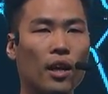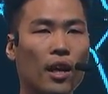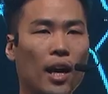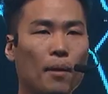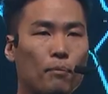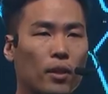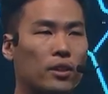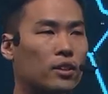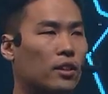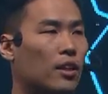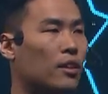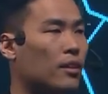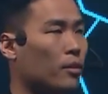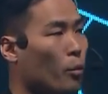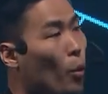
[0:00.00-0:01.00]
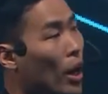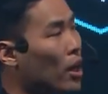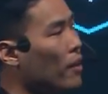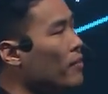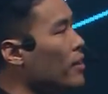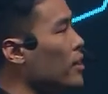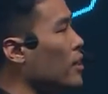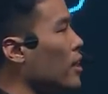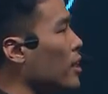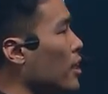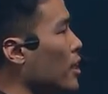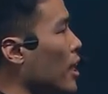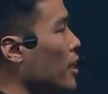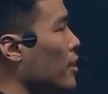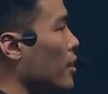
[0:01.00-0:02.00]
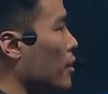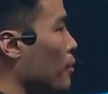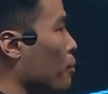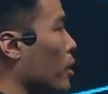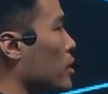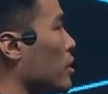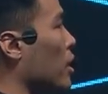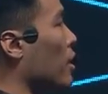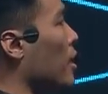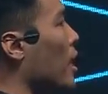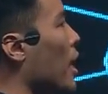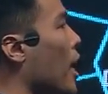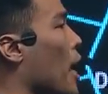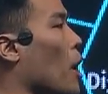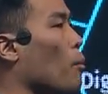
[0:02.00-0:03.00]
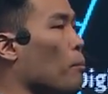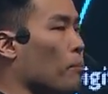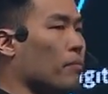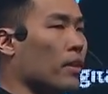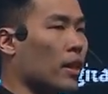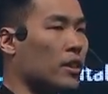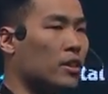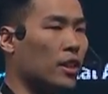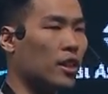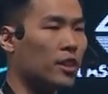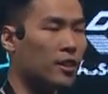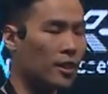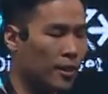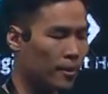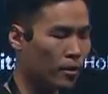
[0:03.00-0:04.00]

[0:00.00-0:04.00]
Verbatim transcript: I personally, one of the things that I think it personally helped this is